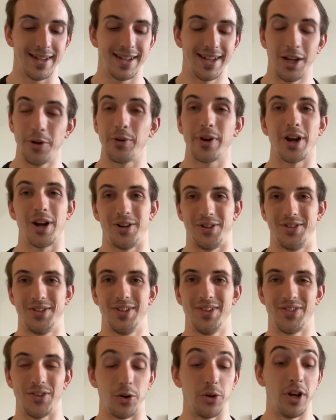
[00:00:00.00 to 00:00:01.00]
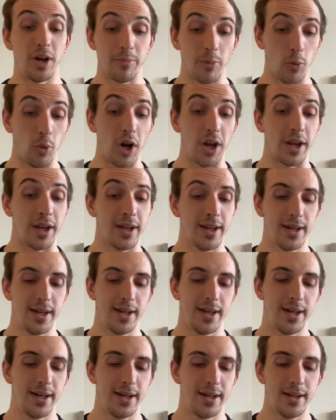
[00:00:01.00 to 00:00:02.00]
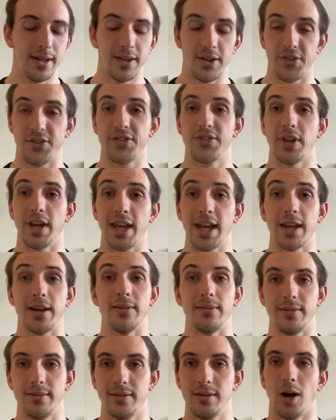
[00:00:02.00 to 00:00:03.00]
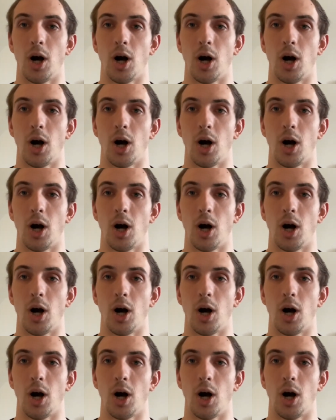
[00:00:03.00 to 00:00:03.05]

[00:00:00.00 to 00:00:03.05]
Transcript: Here we go. So number 1, this is, again,